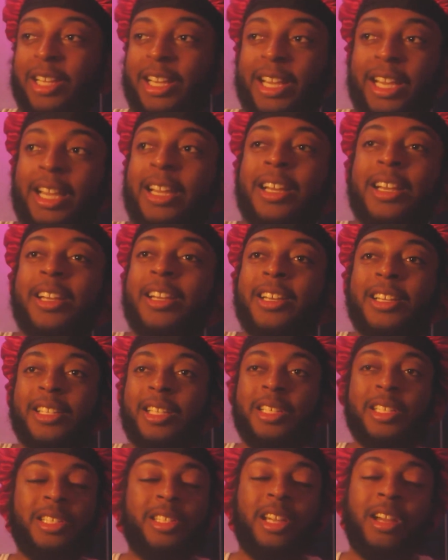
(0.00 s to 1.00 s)
Like,
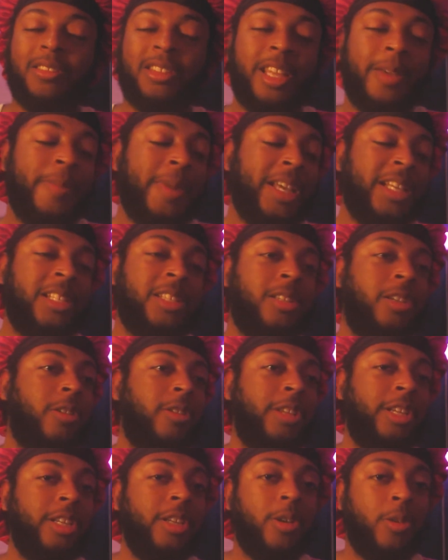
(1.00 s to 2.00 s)
this stuff that makes
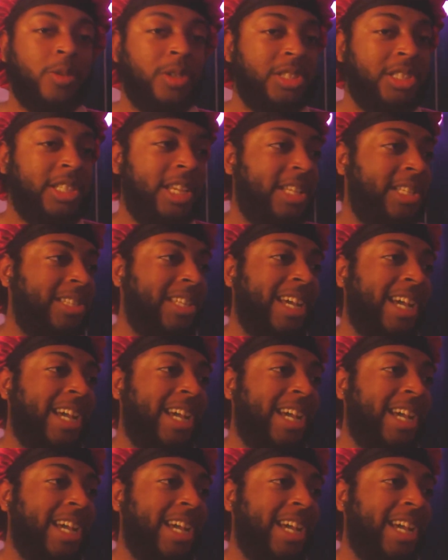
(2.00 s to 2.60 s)
literally no sense.